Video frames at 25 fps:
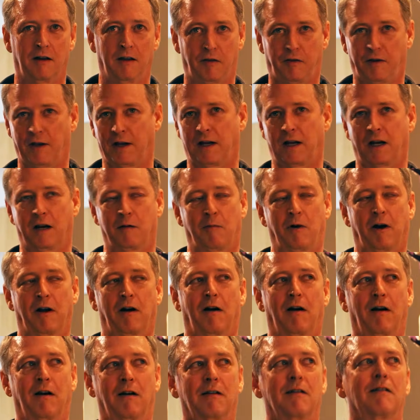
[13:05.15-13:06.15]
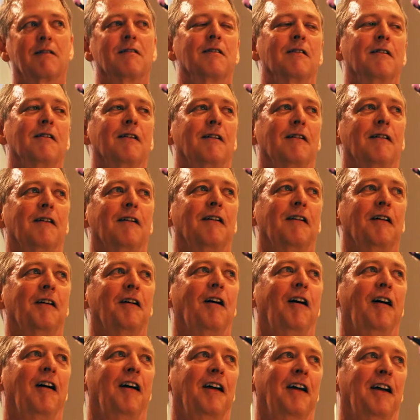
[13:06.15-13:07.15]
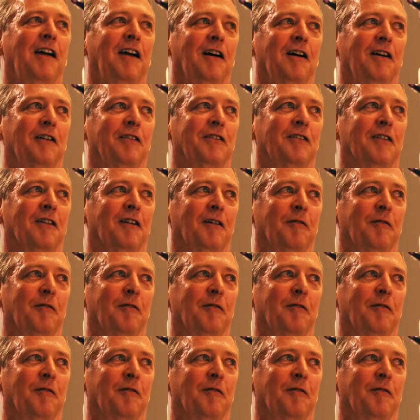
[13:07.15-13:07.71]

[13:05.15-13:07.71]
thinking about art. And